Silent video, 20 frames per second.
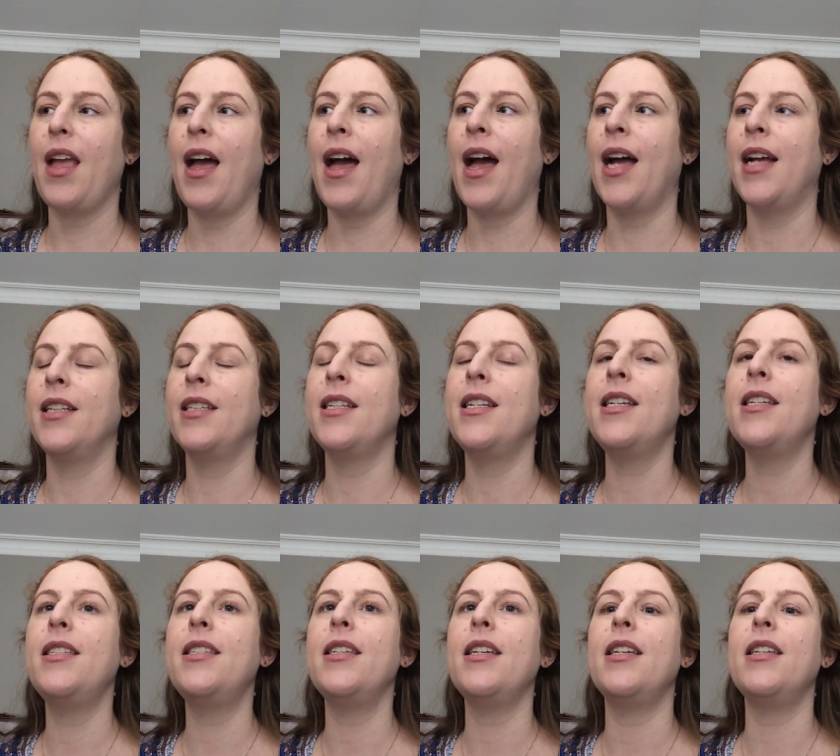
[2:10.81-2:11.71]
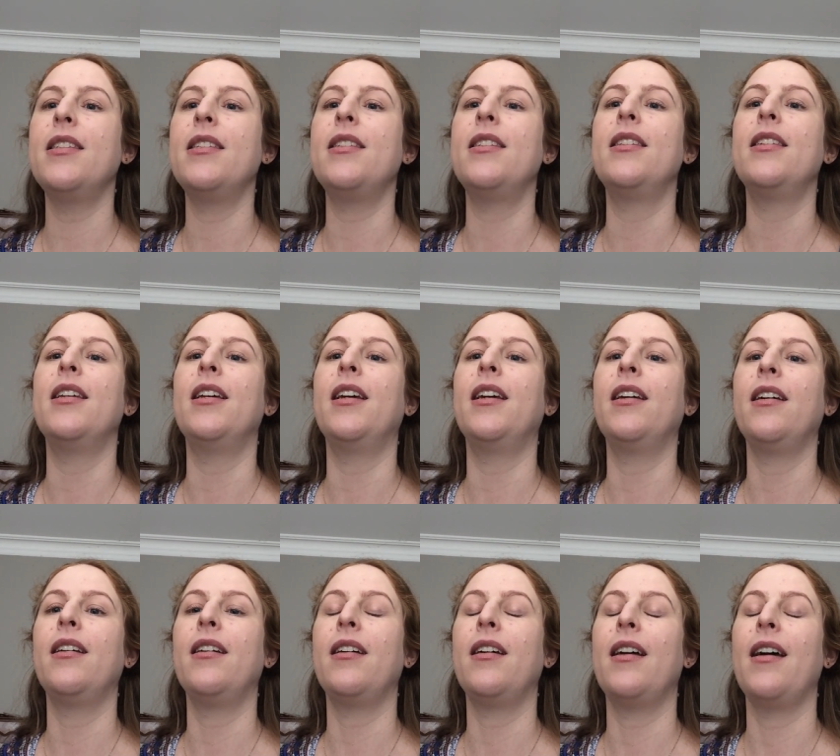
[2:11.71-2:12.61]
And this is
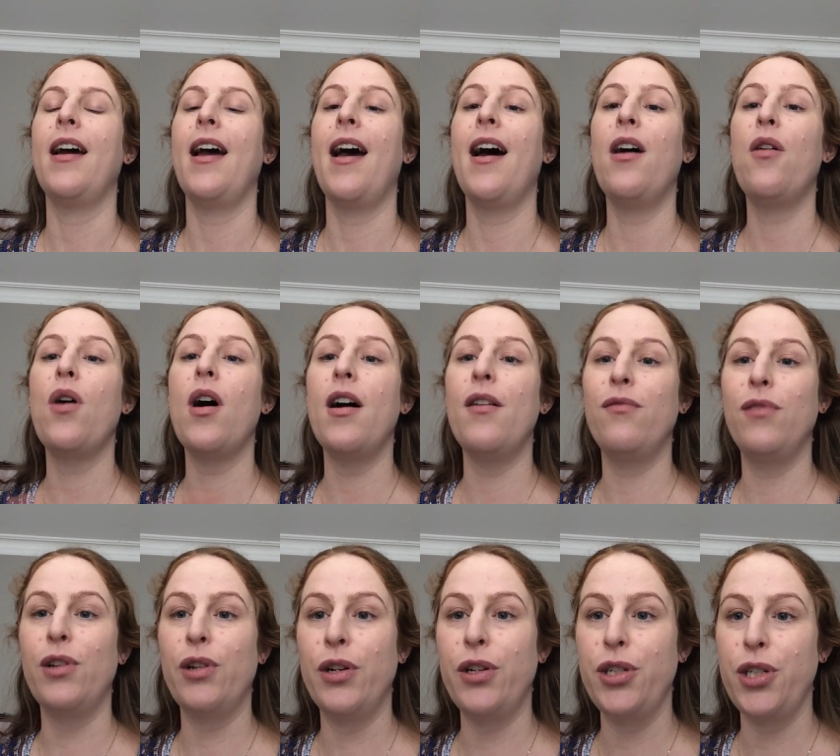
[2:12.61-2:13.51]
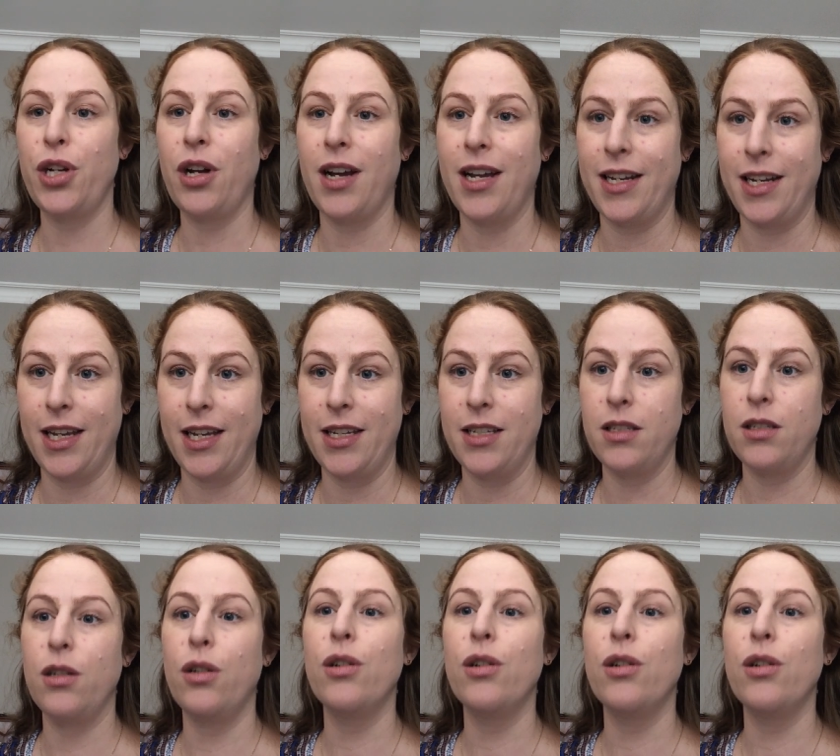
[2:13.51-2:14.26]
how I've learnt Chinese.